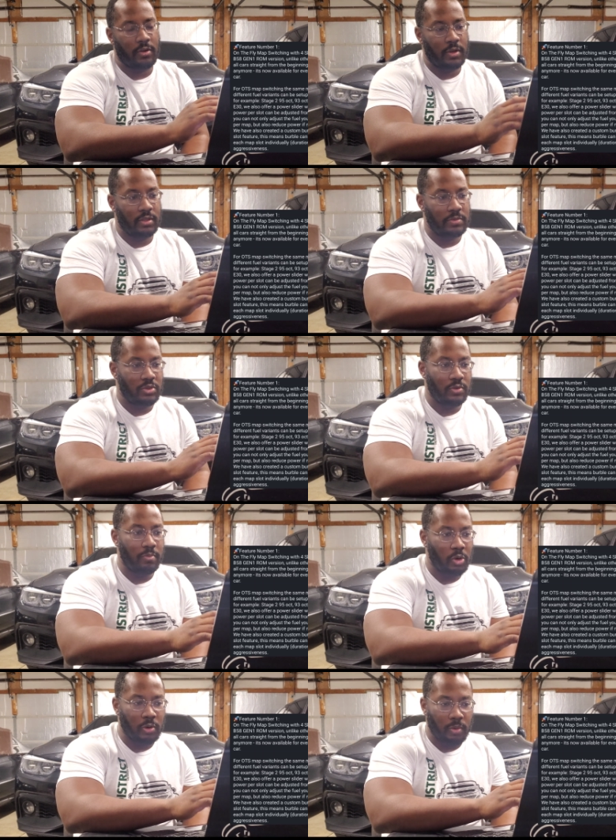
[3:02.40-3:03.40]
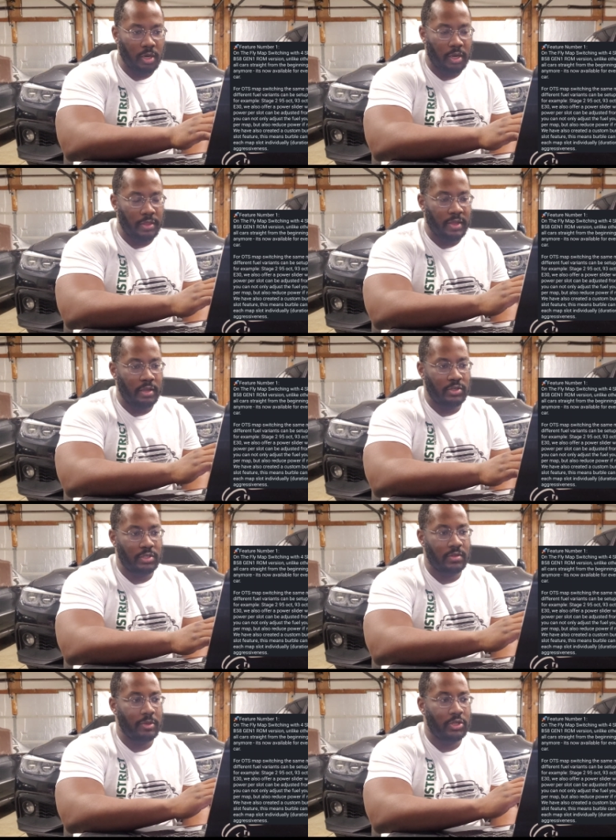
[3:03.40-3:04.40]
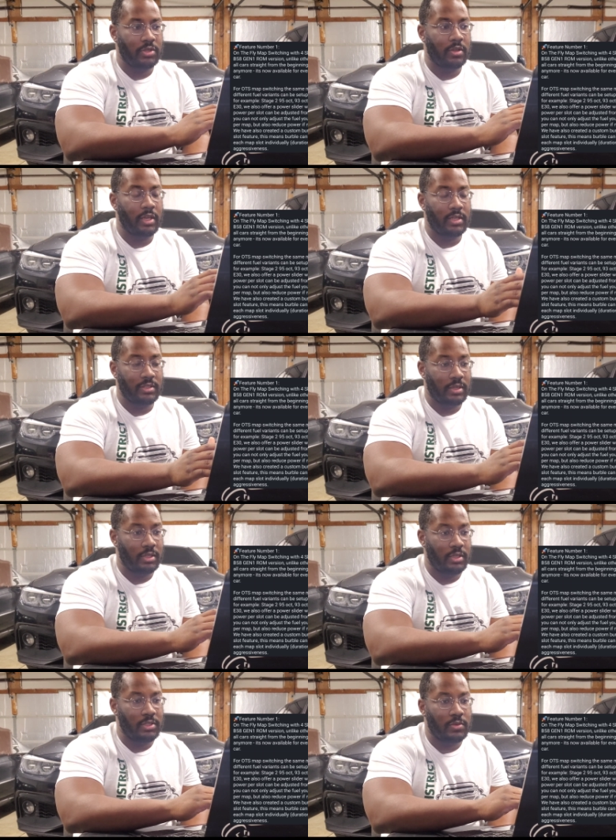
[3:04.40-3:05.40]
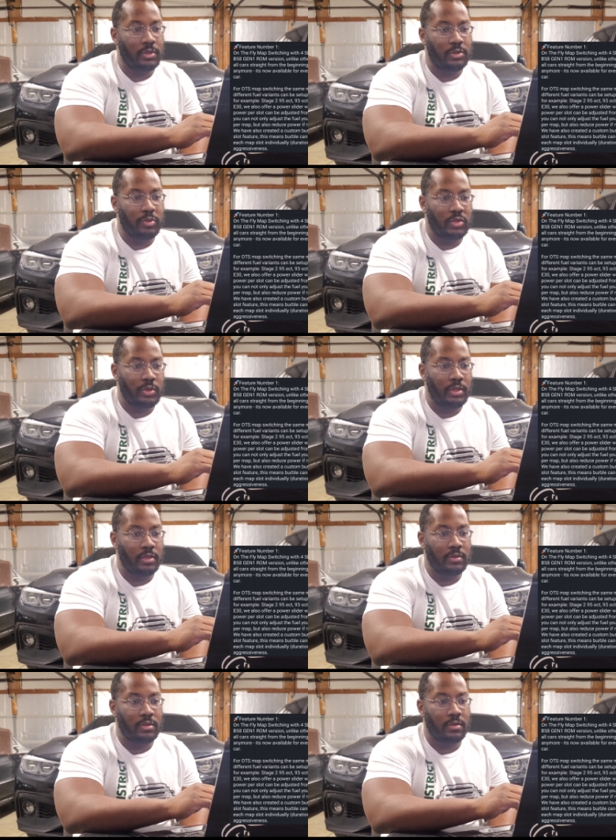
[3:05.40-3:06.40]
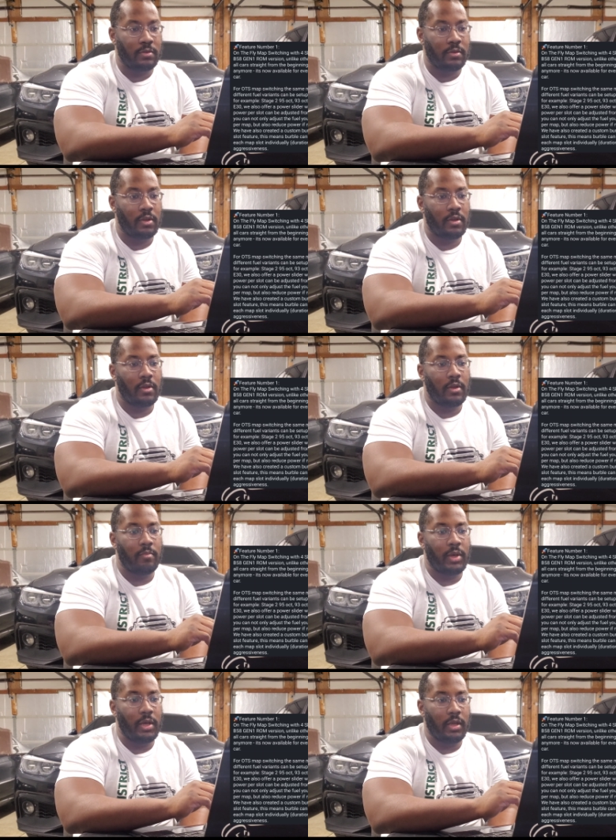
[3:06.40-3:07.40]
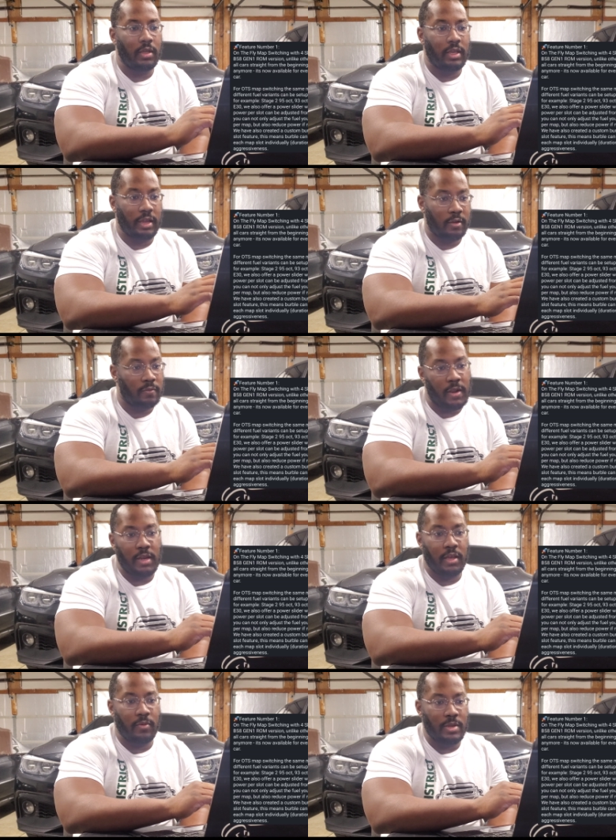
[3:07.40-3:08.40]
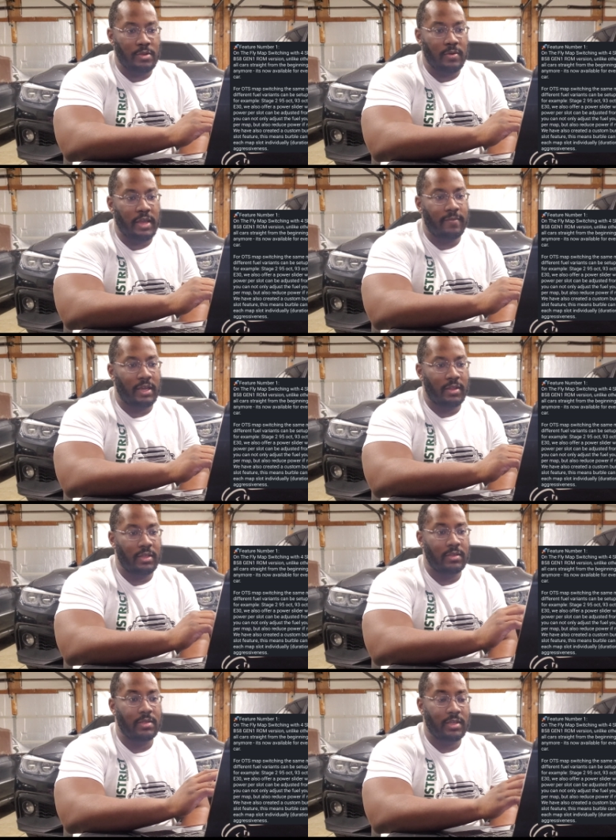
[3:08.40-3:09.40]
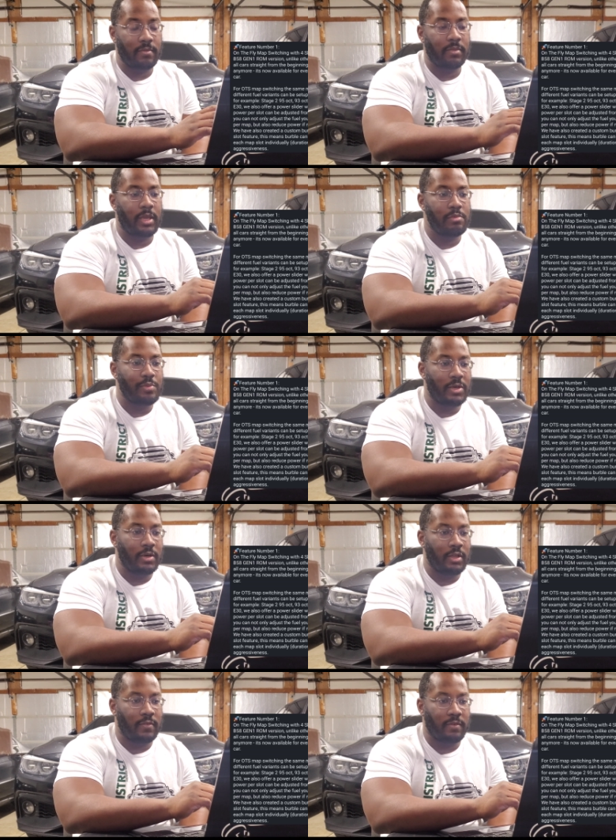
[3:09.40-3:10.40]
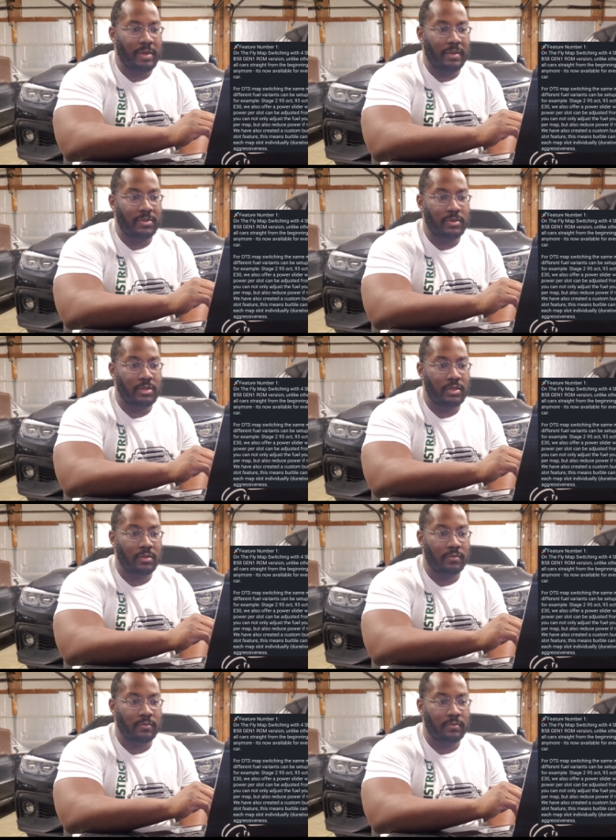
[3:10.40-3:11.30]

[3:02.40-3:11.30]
going to do more work on that just to make sure that it's a clean switch between those two. But yeah, right now we do have at least some capabilities for map switching.